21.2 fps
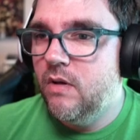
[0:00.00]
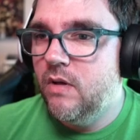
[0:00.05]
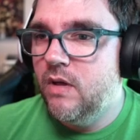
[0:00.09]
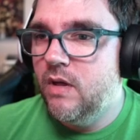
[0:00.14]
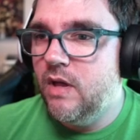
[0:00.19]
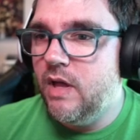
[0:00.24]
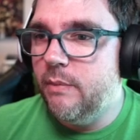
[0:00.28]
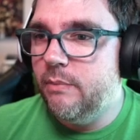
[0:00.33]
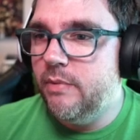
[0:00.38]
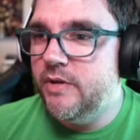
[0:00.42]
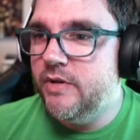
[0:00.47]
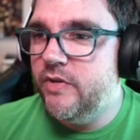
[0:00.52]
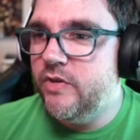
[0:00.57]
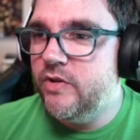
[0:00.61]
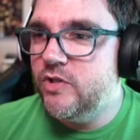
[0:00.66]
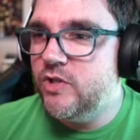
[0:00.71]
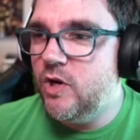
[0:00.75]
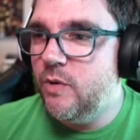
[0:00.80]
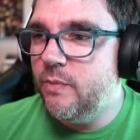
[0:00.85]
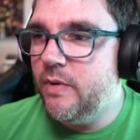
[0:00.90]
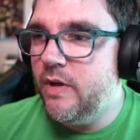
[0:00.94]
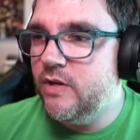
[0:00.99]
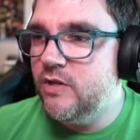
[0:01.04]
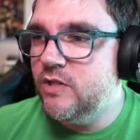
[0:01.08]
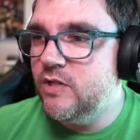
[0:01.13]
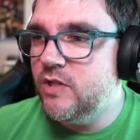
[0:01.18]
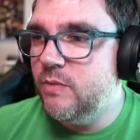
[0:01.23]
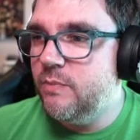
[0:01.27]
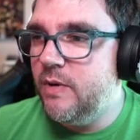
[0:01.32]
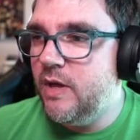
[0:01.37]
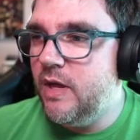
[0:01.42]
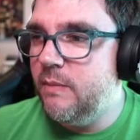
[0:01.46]
I blundered the sharp edges
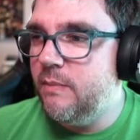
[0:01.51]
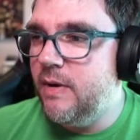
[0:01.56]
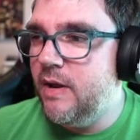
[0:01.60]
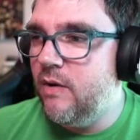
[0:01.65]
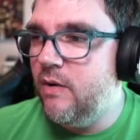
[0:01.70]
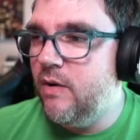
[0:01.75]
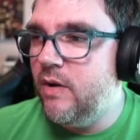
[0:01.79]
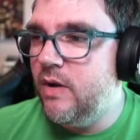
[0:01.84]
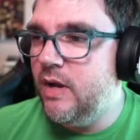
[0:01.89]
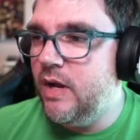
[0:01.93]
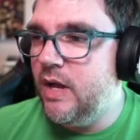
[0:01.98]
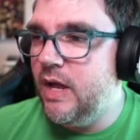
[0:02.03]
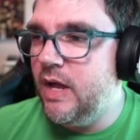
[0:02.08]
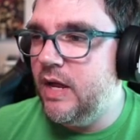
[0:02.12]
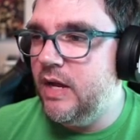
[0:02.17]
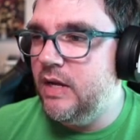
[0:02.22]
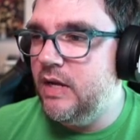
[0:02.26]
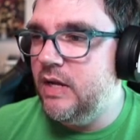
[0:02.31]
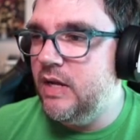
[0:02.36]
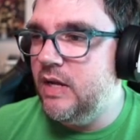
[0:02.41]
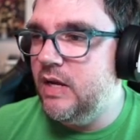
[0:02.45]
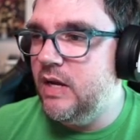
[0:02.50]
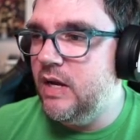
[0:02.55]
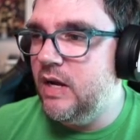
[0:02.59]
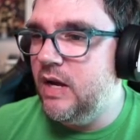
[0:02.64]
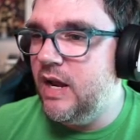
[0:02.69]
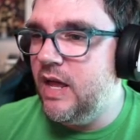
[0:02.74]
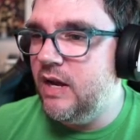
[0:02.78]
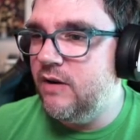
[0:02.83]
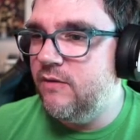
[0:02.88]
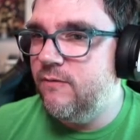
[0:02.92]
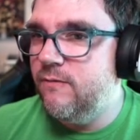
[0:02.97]
of the pipe. Now I, I need
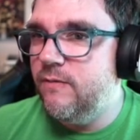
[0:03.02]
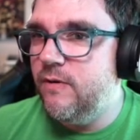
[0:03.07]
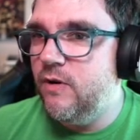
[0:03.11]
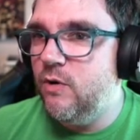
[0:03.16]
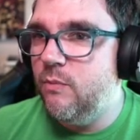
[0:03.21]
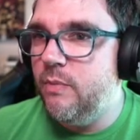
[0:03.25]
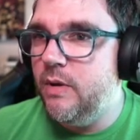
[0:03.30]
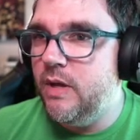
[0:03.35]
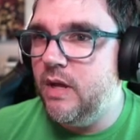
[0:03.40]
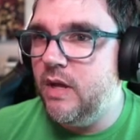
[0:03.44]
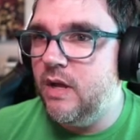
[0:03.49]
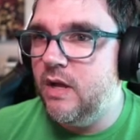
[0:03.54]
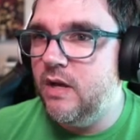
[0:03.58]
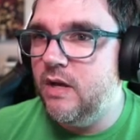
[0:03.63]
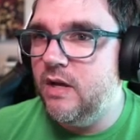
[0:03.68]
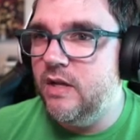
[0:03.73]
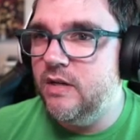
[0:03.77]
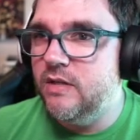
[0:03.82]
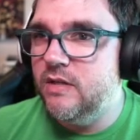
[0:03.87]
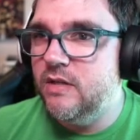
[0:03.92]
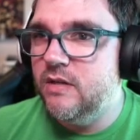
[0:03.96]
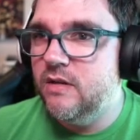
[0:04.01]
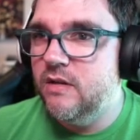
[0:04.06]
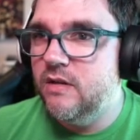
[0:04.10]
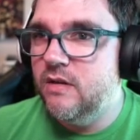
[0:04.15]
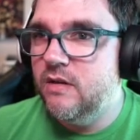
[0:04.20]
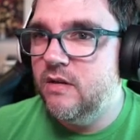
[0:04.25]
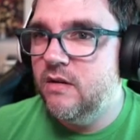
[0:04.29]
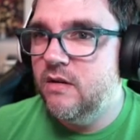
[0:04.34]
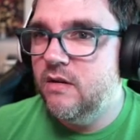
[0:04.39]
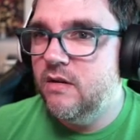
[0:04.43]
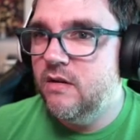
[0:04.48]
not fear being cut.
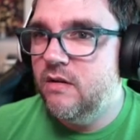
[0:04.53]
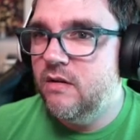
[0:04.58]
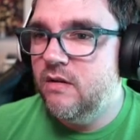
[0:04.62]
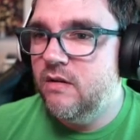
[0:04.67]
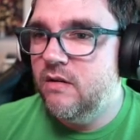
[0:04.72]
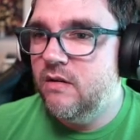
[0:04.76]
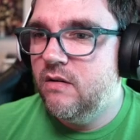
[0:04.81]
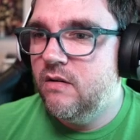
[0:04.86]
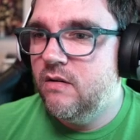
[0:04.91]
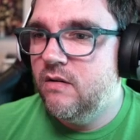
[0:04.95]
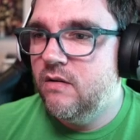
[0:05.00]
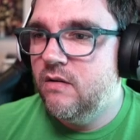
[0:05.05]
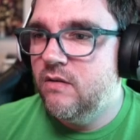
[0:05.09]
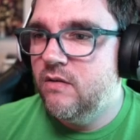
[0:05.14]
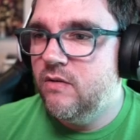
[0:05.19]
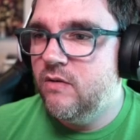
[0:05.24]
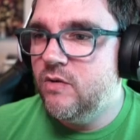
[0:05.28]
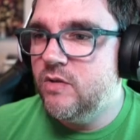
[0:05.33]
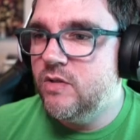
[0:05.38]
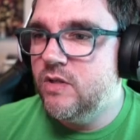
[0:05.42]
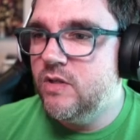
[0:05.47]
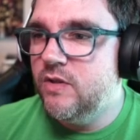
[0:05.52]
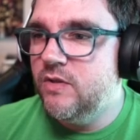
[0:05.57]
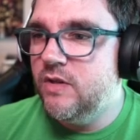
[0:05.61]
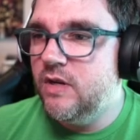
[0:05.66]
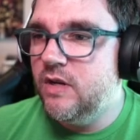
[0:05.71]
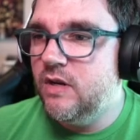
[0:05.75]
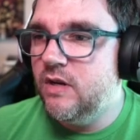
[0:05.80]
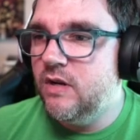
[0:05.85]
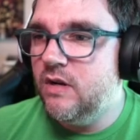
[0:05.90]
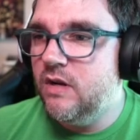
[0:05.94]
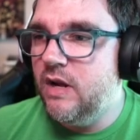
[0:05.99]
There's
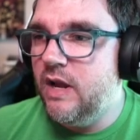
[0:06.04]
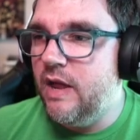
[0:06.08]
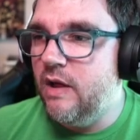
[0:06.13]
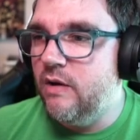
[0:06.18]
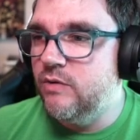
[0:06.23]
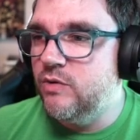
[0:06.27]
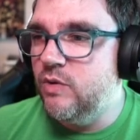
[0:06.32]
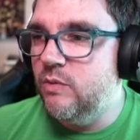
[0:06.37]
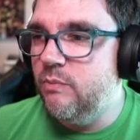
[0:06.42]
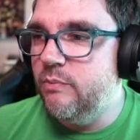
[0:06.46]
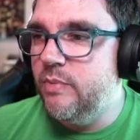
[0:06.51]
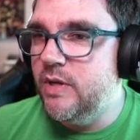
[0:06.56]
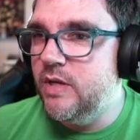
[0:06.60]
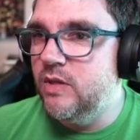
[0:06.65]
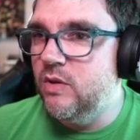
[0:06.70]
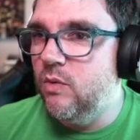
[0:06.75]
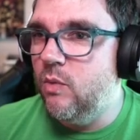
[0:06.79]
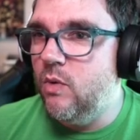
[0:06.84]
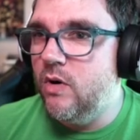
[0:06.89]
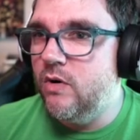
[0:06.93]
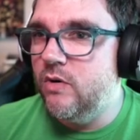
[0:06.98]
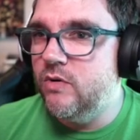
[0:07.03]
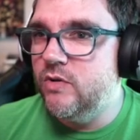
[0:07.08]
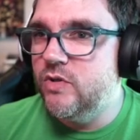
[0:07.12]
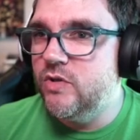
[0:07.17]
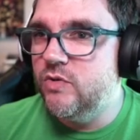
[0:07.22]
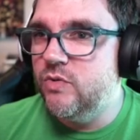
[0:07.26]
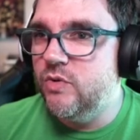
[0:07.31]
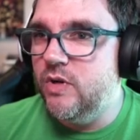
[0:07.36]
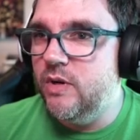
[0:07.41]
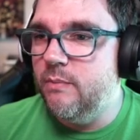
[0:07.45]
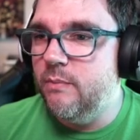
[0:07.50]
nothing now to impede the water
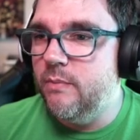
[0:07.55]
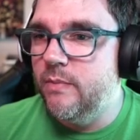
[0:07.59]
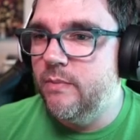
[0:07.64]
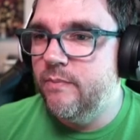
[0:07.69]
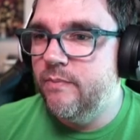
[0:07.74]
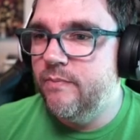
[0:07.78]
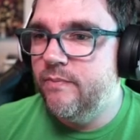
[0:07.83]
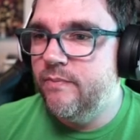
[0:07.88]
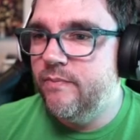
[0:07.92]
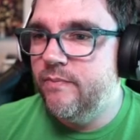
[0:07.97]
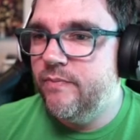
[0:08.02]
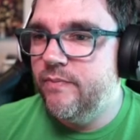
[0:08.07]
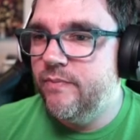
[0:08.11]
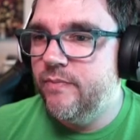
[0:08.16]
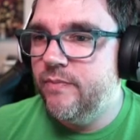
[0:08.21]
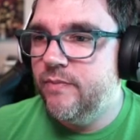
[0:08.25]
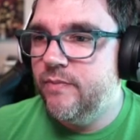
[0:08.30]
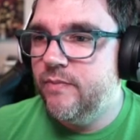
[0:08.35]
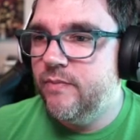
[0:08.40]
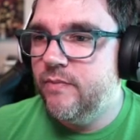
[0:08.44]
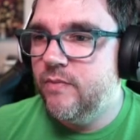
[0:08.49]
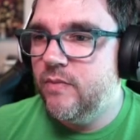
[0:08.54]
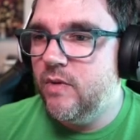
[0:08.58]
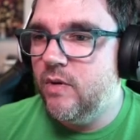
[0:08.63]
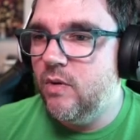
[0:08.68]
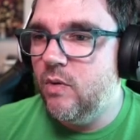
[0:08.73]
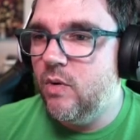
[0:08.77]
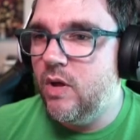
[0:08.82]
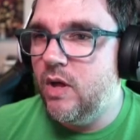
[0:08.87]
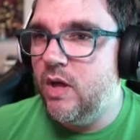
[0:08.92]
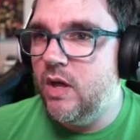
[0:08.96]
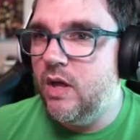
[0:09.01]
stream.
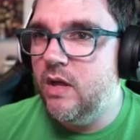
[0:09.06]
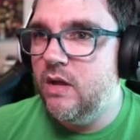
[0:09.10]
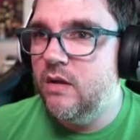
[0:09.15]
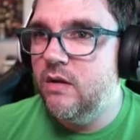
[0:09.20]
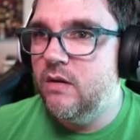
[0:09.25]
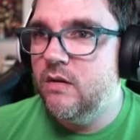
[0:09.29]
Okay.